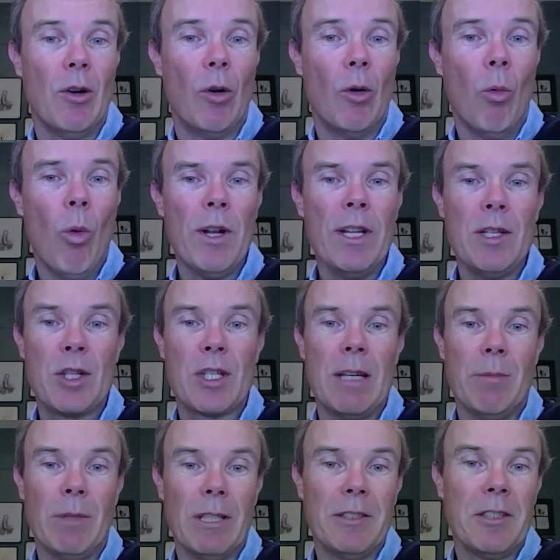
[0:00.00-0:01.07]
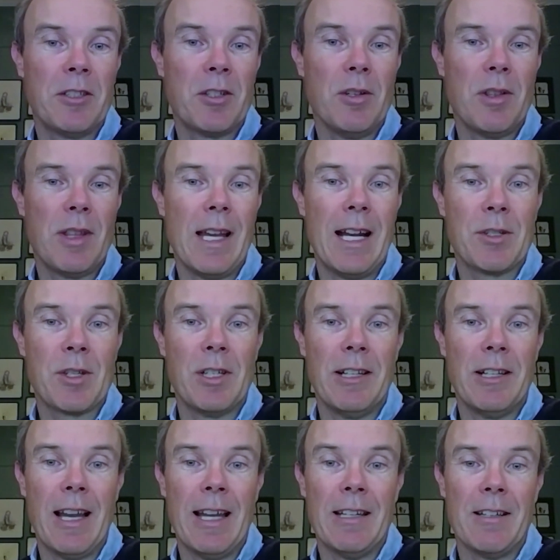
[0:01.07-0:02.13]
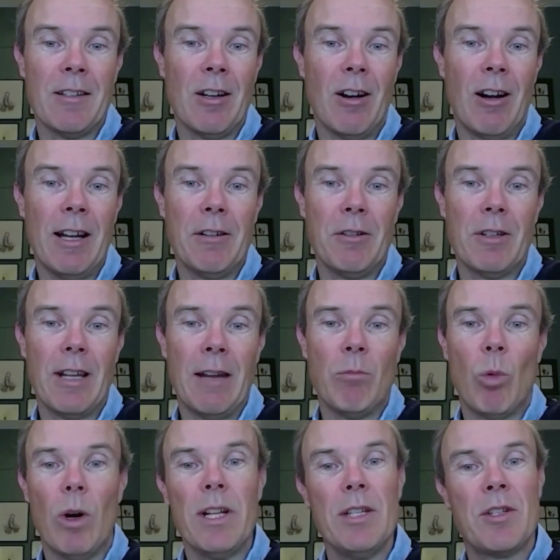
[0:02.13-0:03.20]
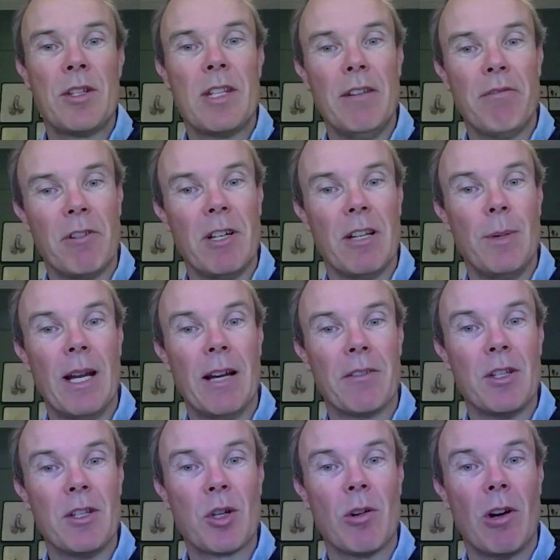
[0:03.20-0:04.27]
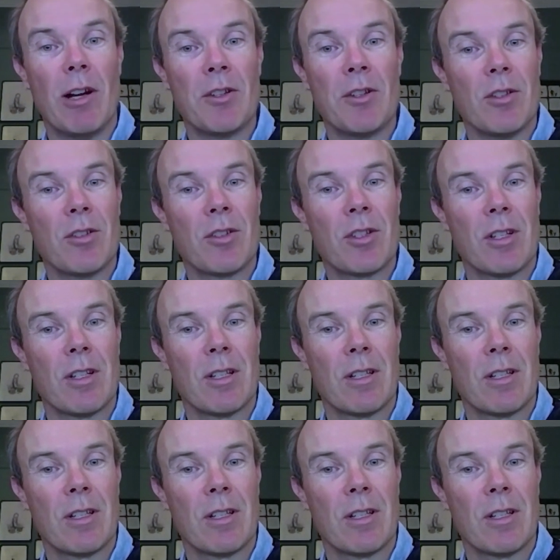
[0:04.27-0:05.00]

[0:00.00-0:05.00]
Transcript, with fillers: What is similar to 2008 9 and what is different about this crisis?